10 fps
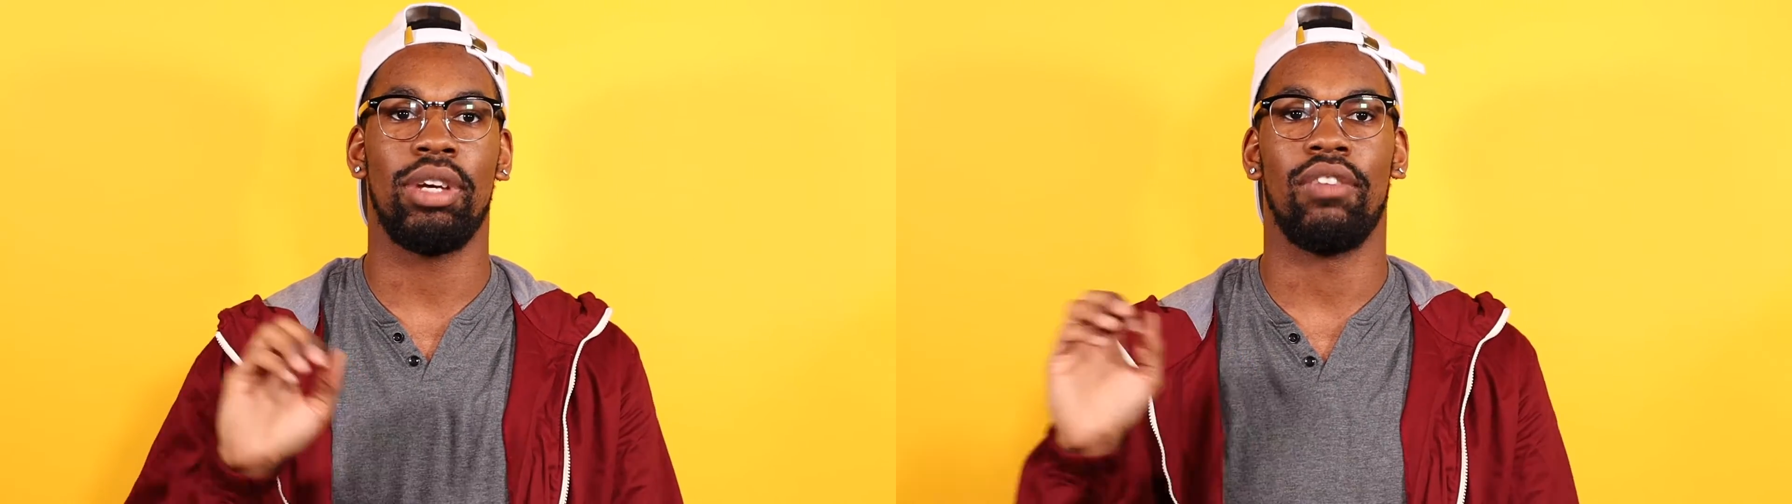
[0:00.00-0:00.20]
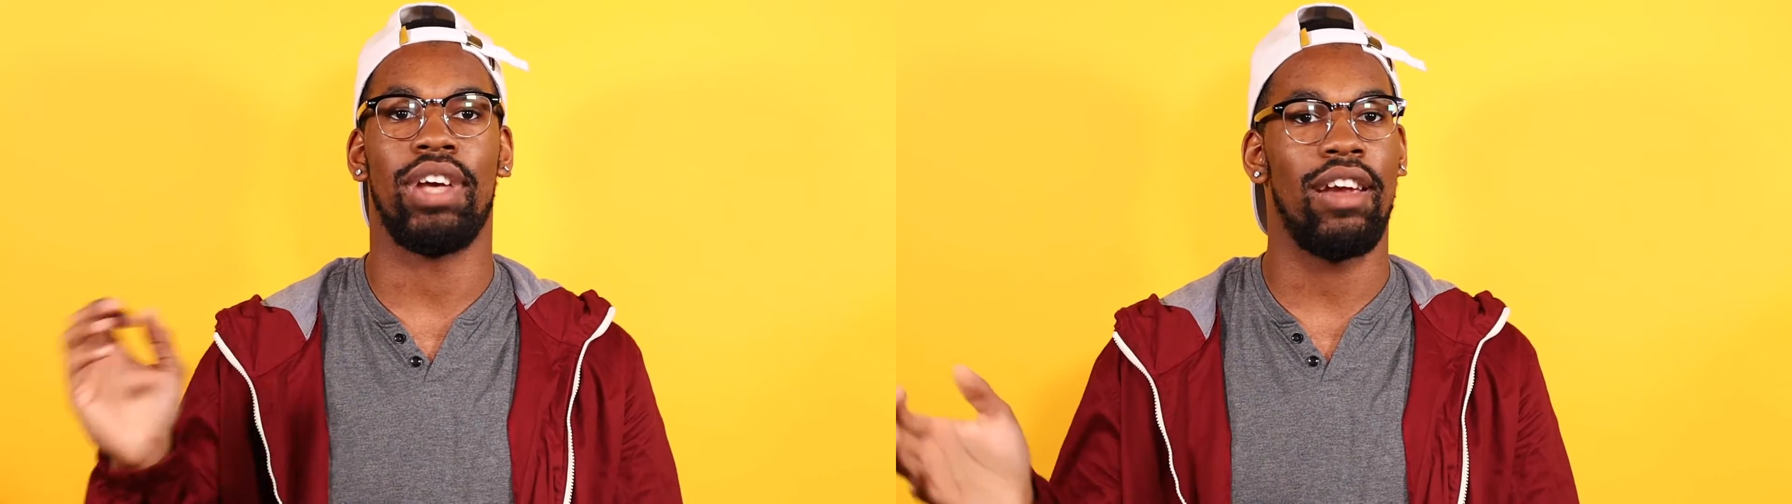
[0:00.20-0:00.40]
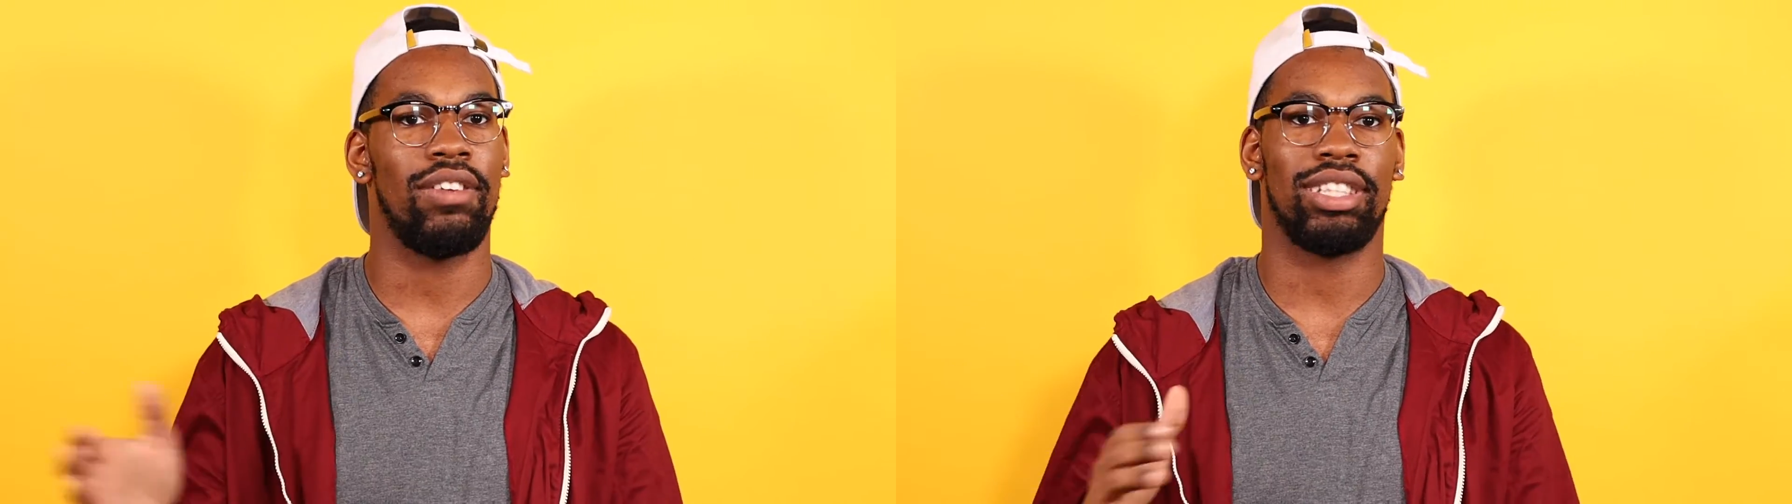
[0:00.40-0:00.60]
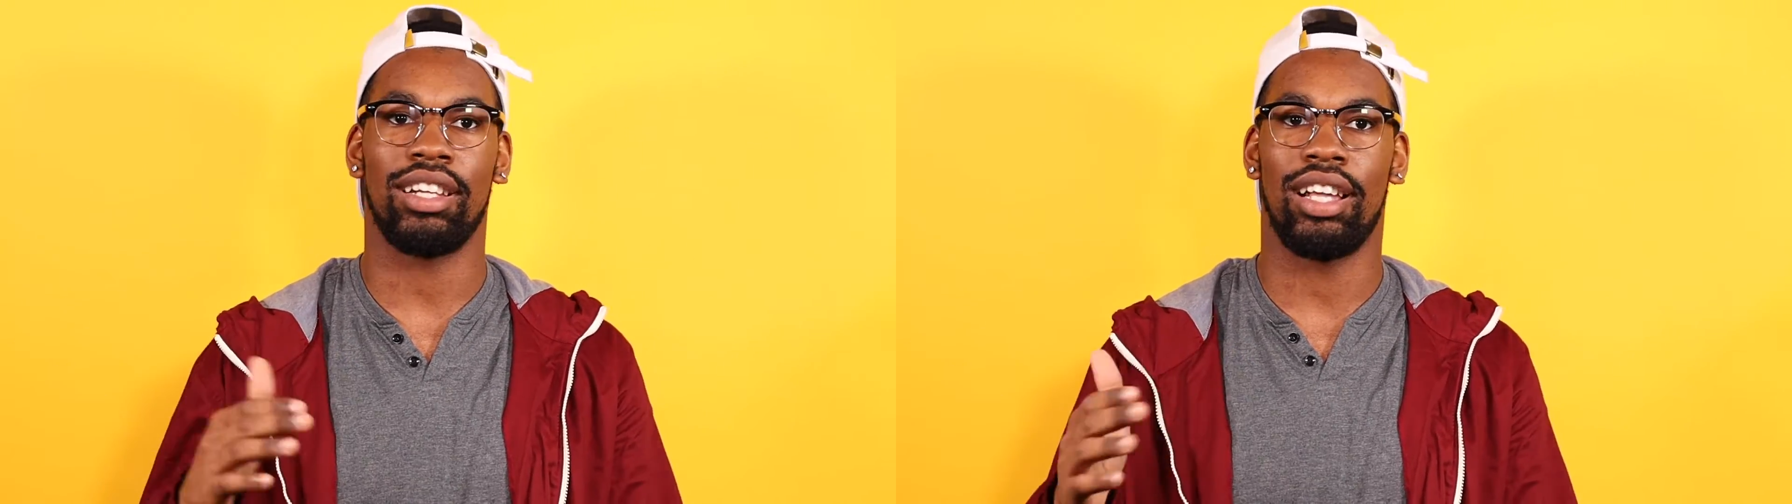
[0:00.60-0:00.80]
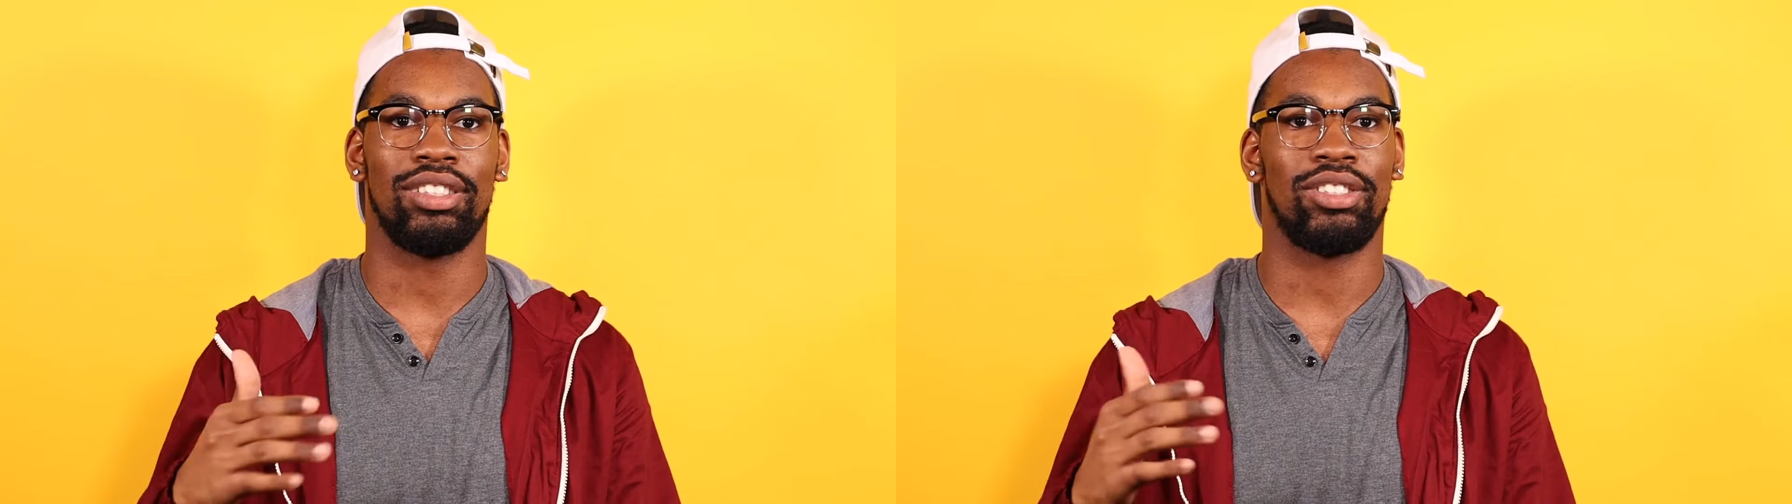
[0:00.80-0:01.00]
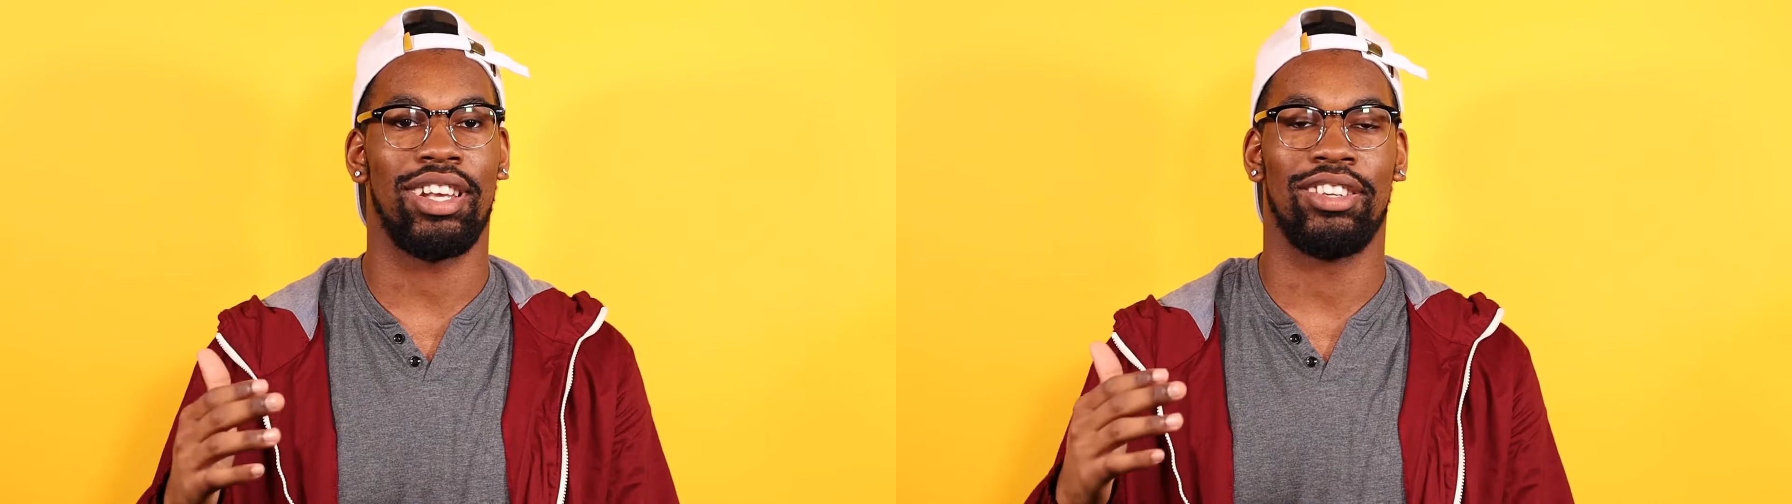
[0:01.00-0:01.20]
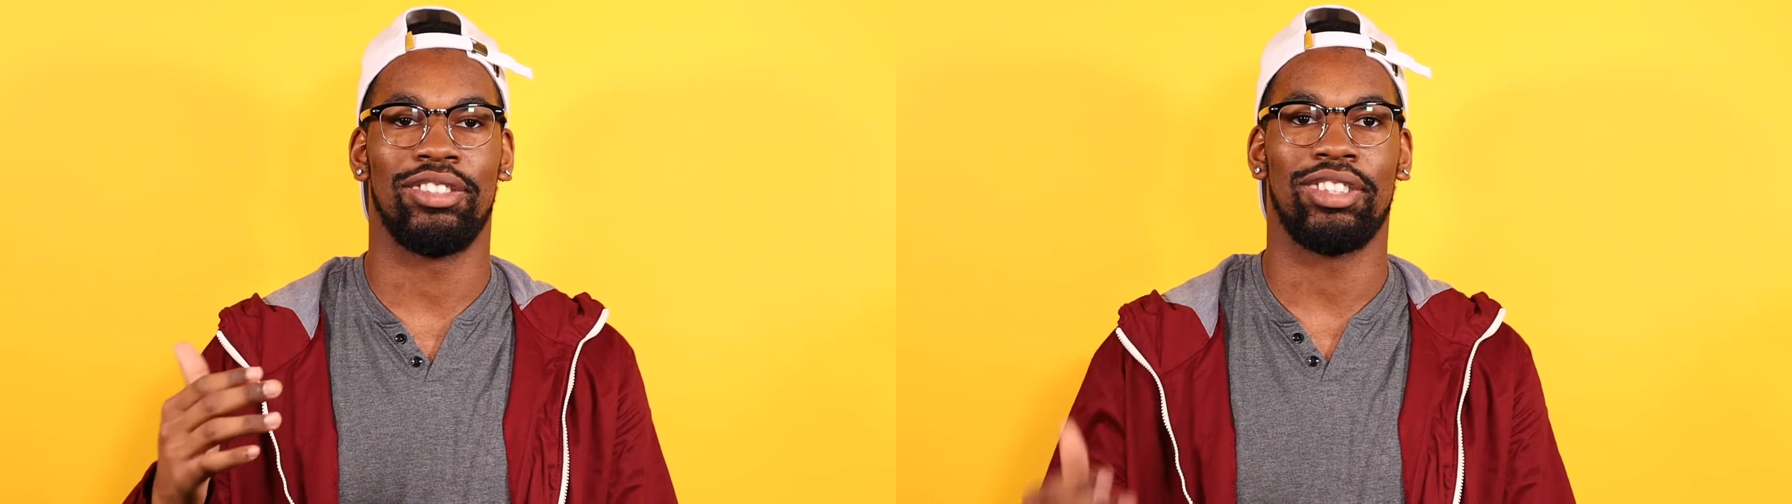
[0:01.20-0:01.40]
bit of everything on this channel.